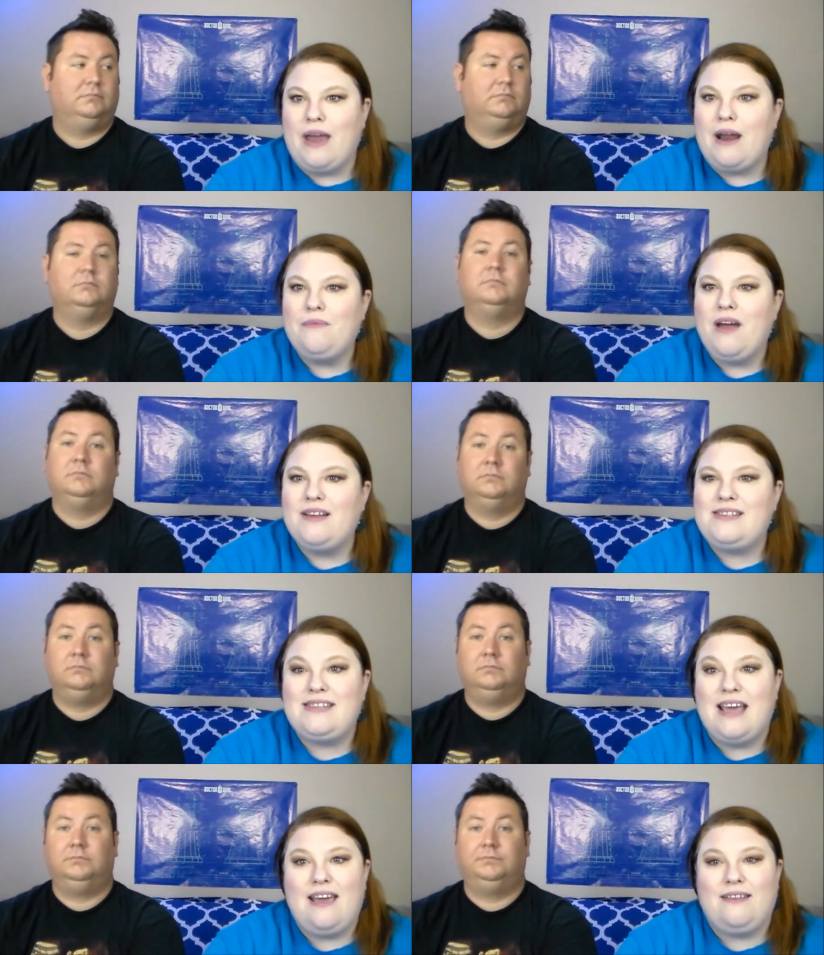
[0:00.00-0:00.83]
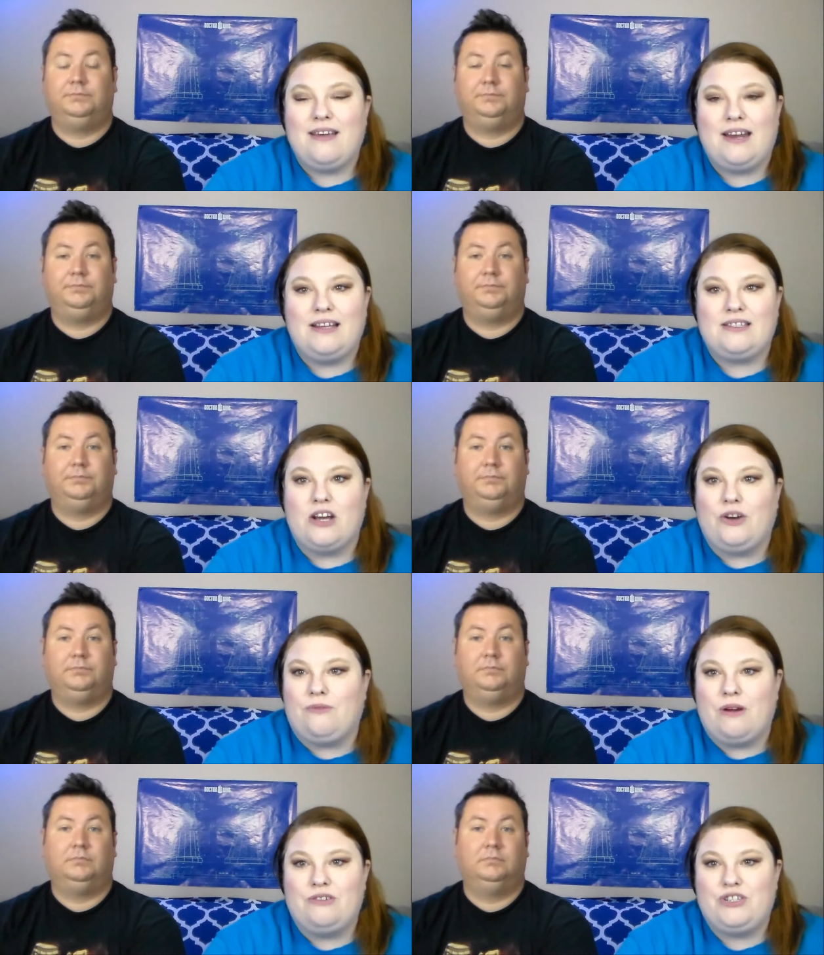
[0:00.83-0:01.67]
Speaker 1: And I'm not saying that it's a
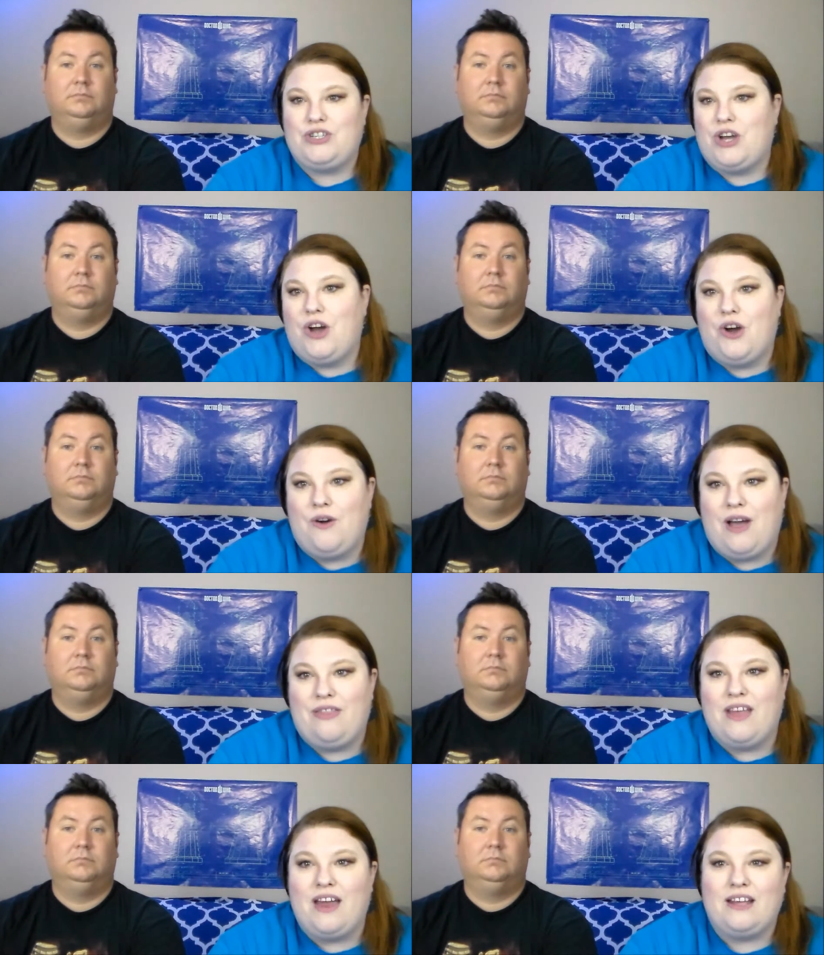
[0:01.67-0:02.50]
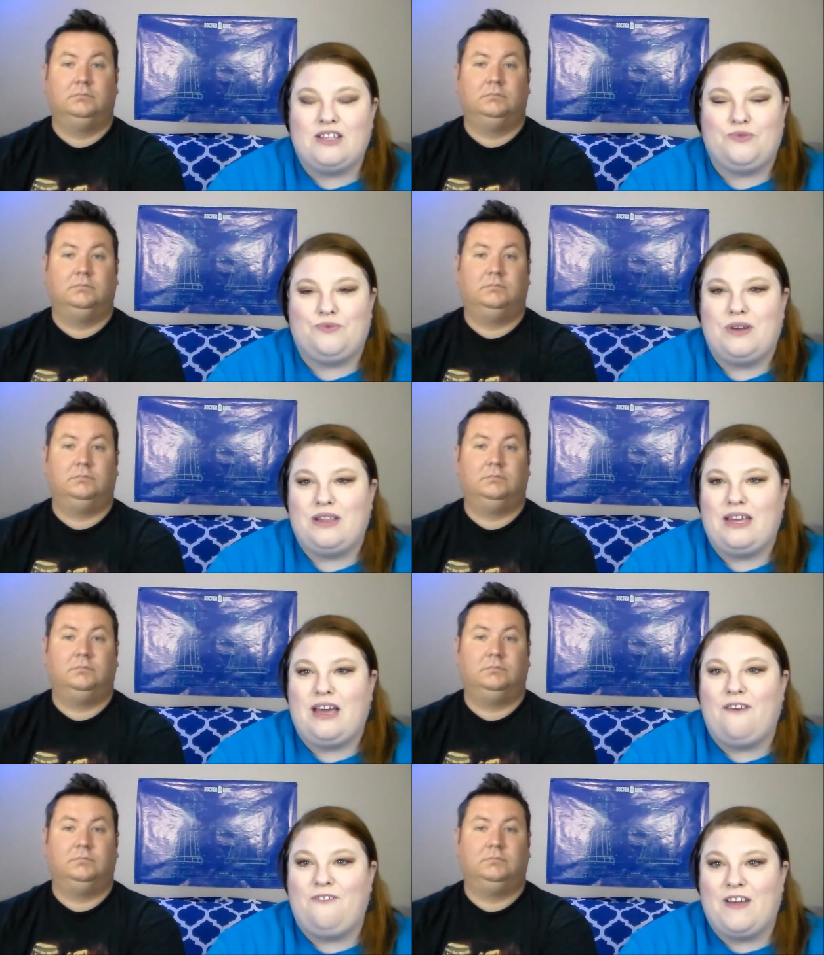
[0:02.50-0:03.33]
gross show and that it's
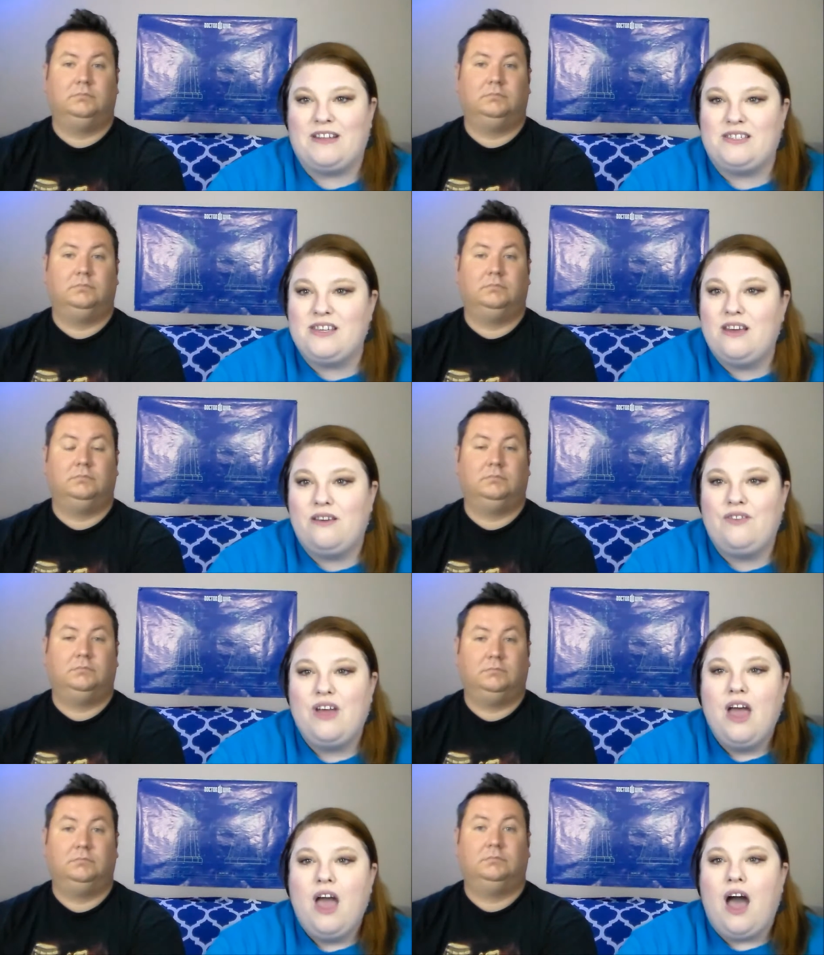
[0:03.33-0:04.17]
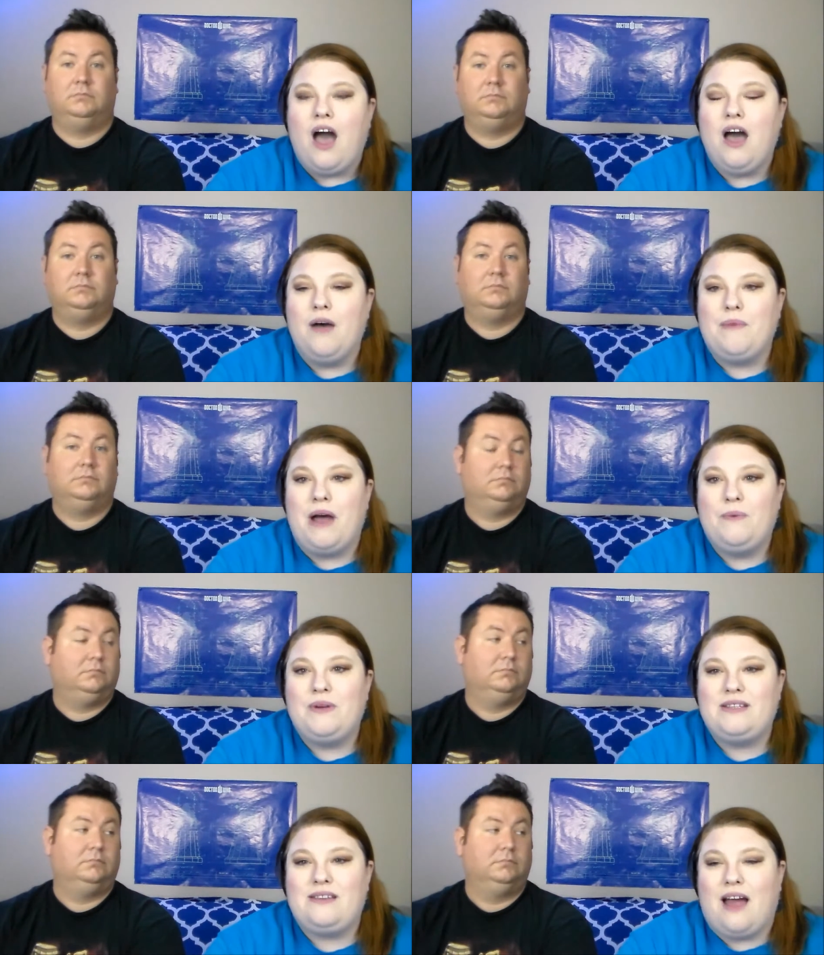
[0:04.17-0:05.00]
really offensive. Um, I
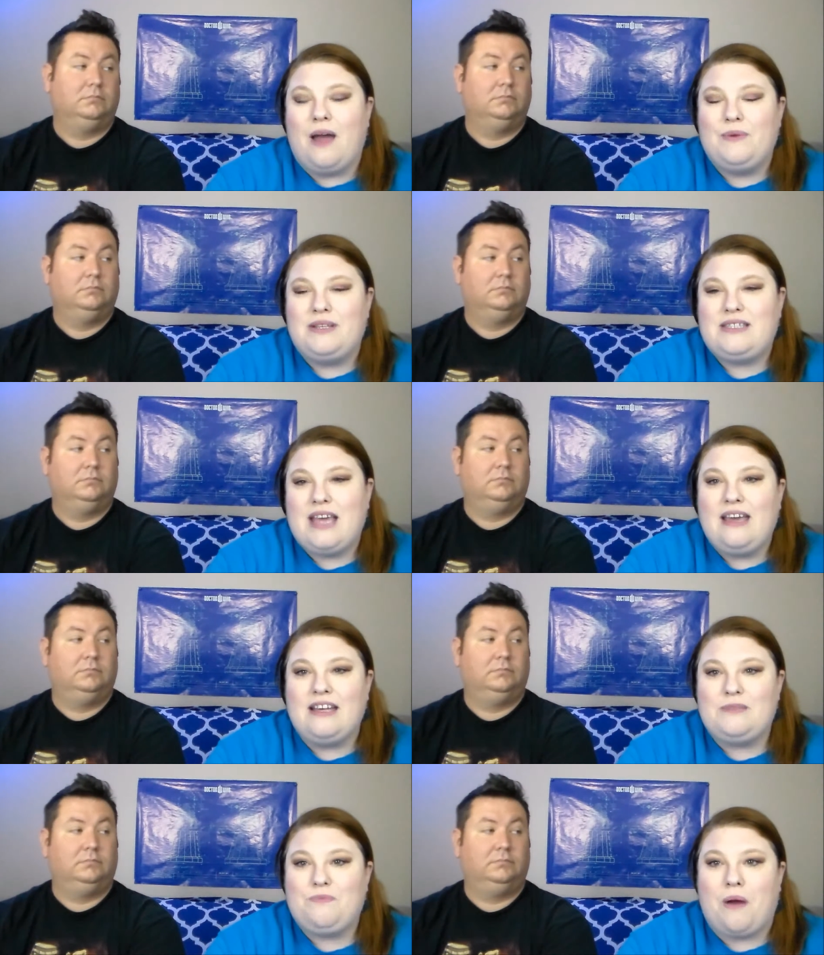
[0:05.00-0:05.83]
would I would say it's